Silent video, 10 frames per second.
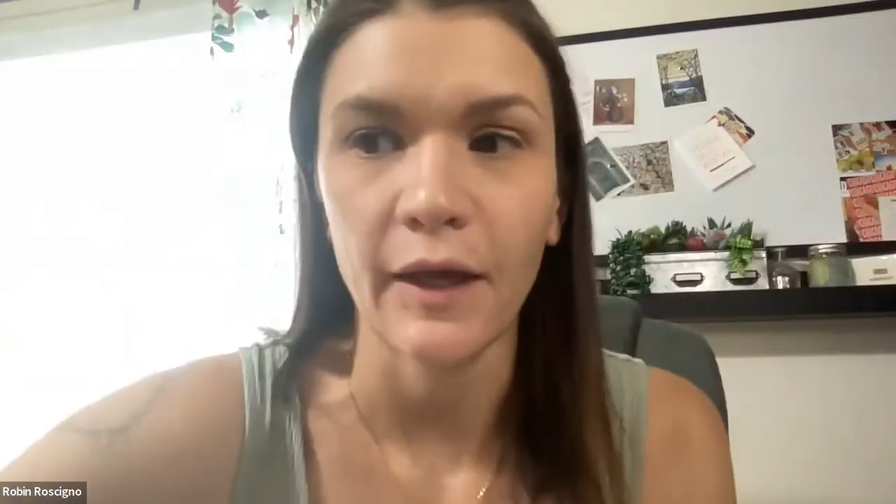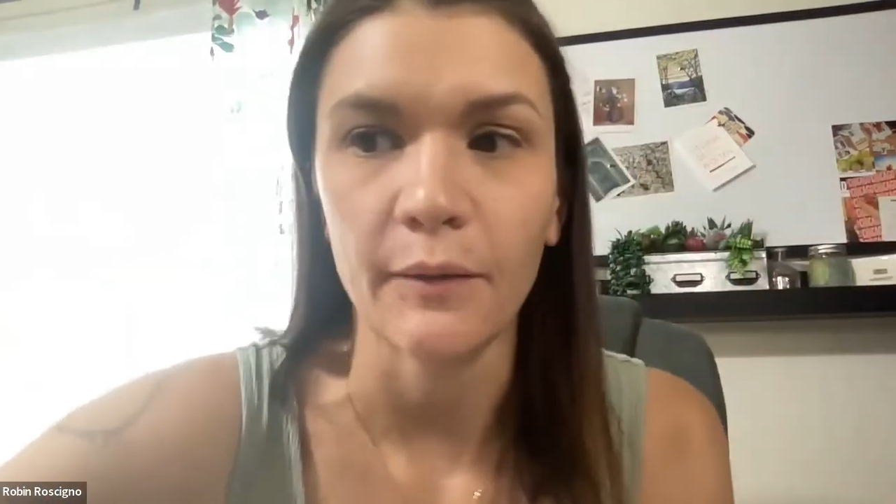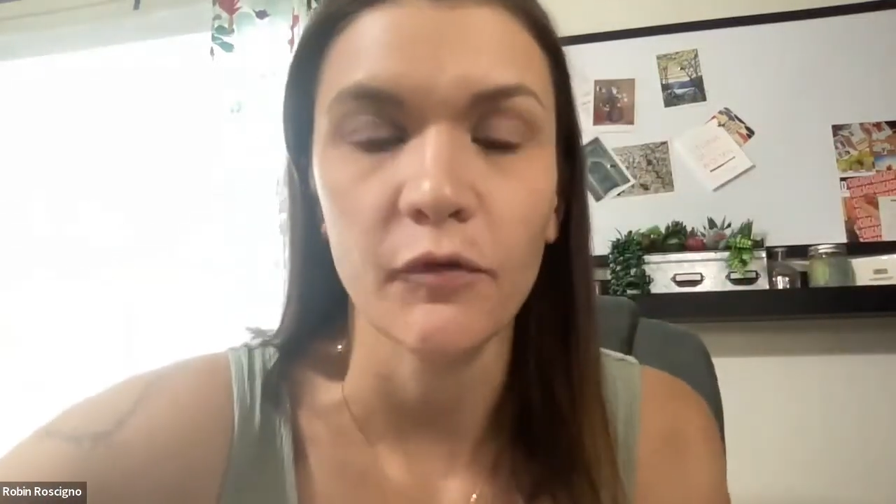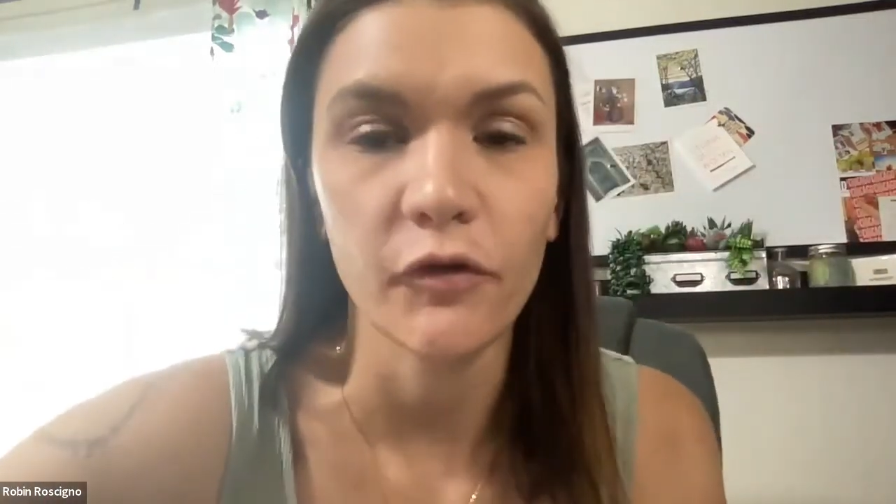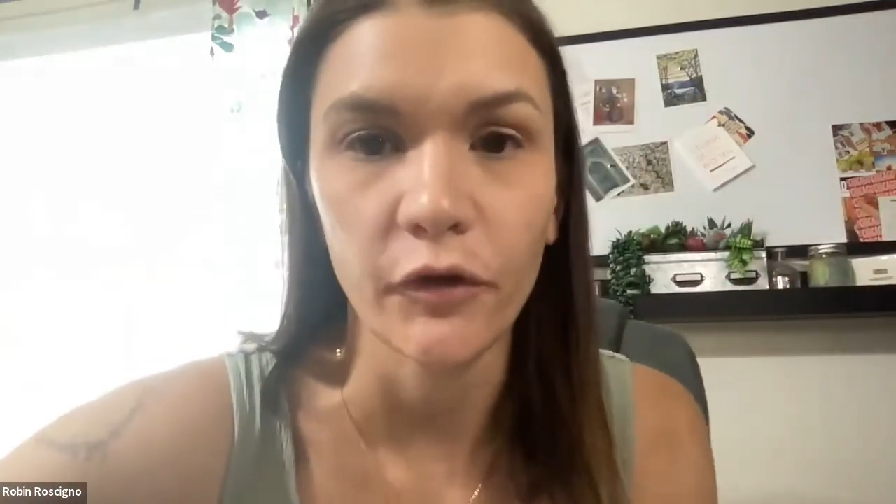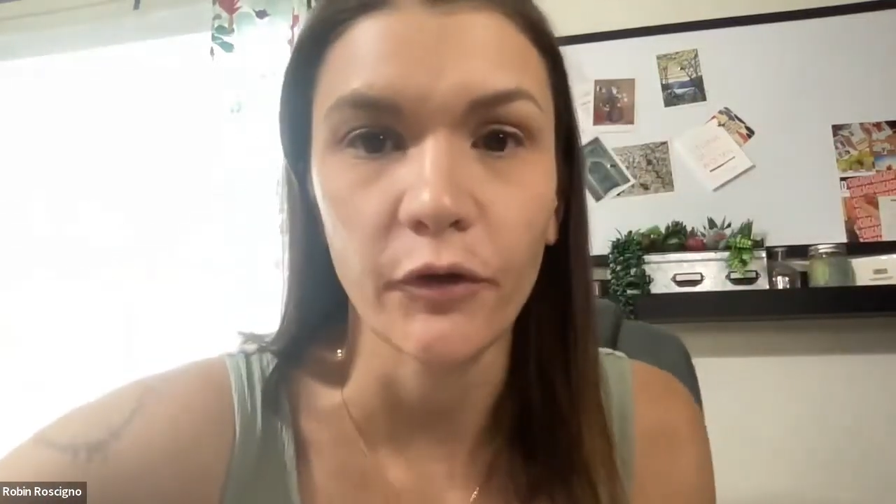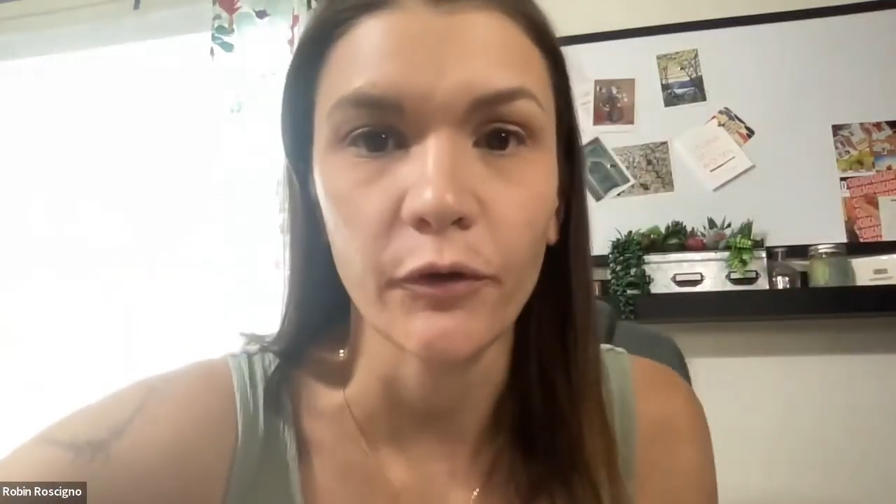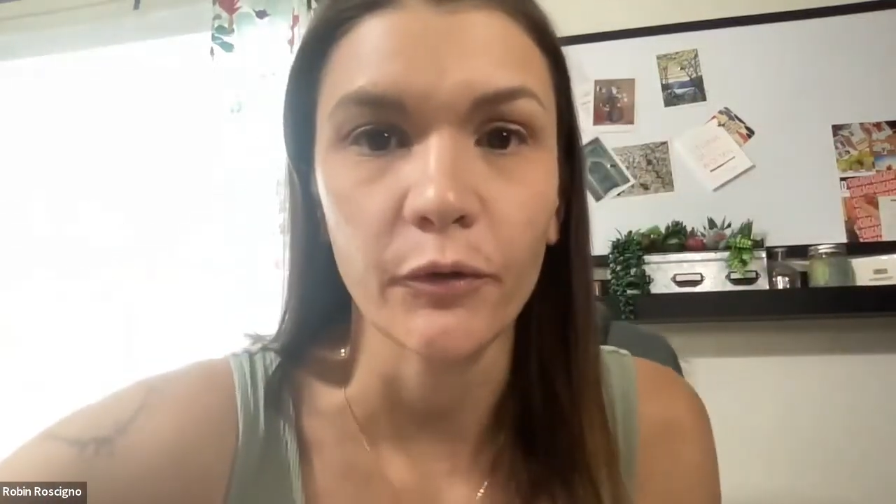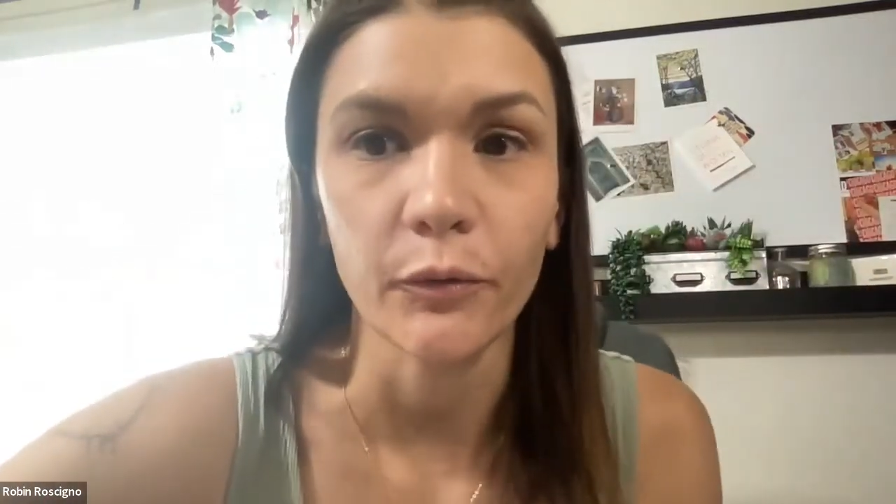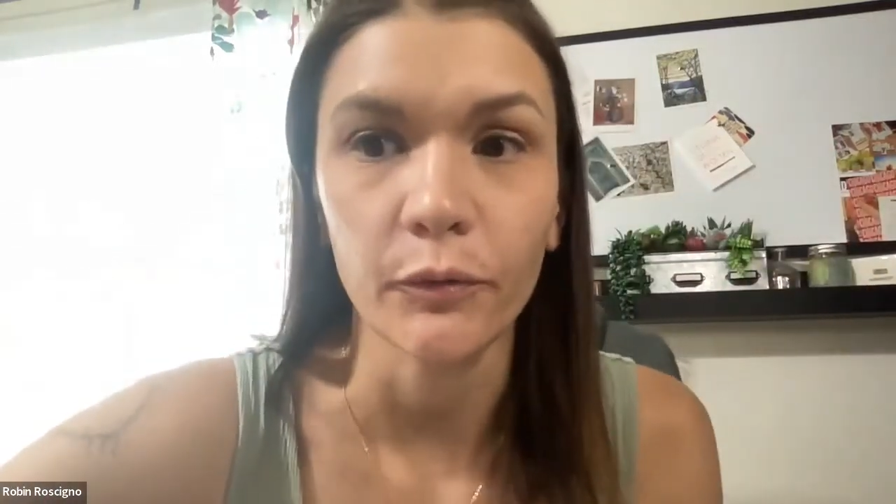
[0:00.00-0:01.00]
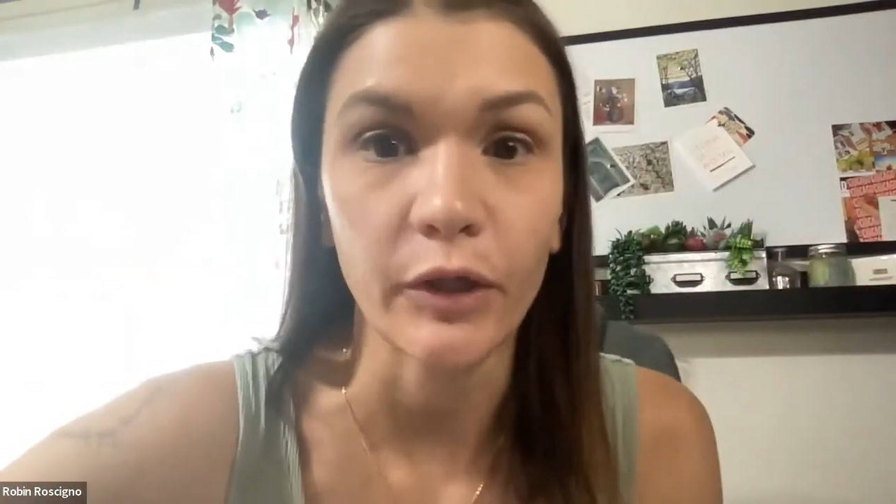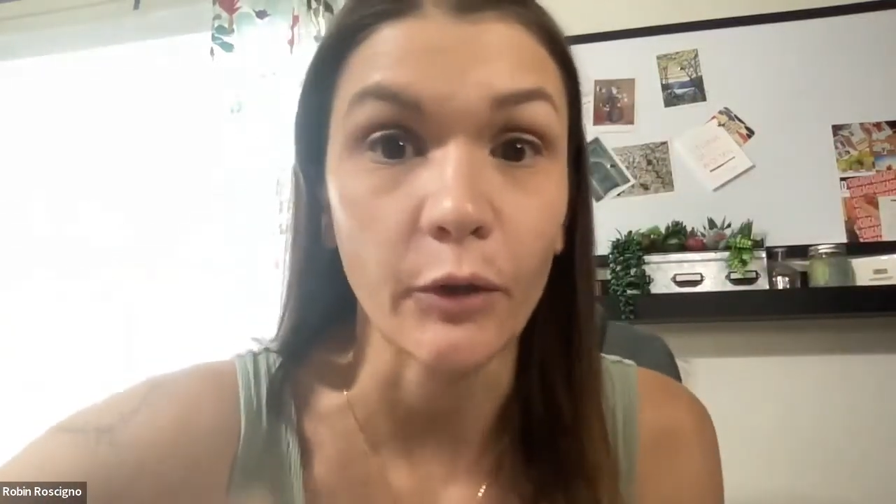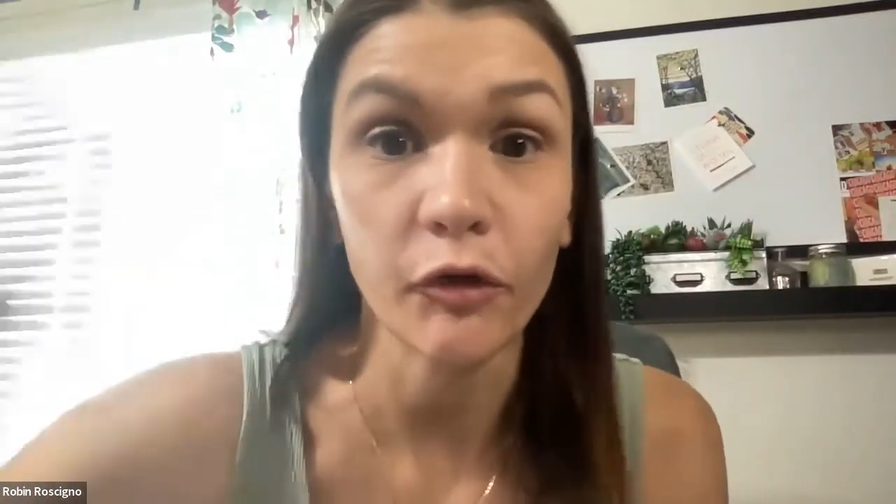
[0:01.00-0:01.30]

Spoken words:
them to,